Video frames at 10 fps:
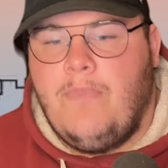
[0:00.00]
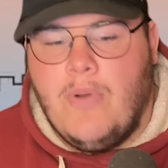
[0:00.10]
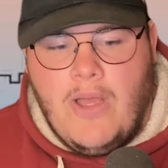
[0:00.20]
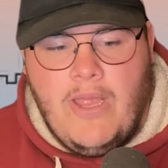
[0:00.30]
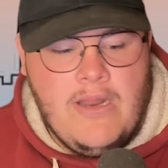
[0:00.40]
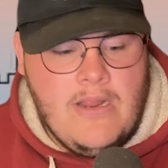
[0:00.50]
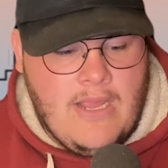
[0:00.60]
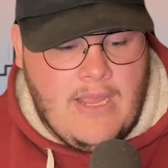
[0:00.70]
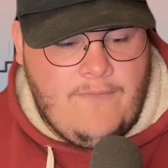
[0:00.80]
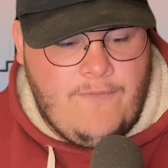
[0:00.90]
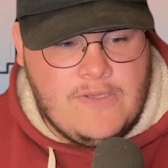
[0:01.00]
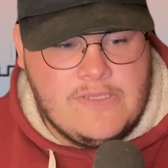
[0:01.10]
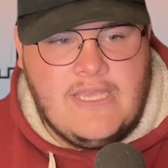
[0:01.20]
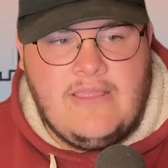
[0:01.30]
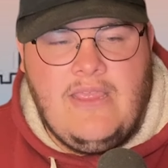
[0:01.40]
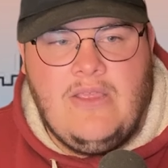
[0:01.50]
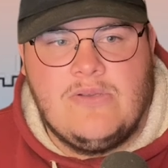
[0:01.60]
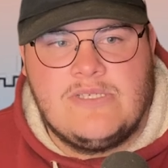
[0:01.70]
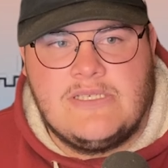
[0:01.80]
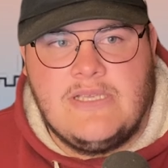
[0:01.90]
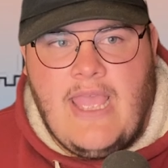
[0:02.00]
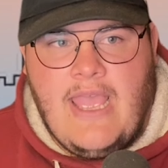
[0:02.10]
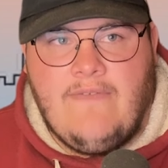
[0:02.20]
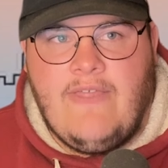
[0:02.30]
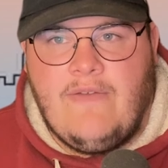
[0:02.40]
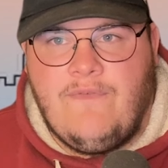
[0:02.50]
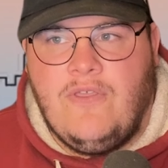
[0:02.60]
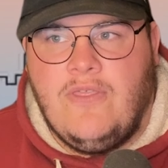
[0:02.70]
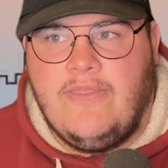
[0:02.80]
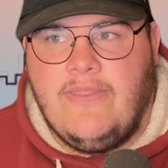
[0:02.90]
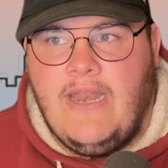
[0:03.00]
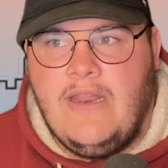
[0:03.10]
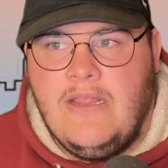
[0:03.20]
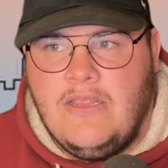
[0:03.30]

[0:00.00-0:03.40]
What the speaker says: but it feels like the Eagles have that feeling that,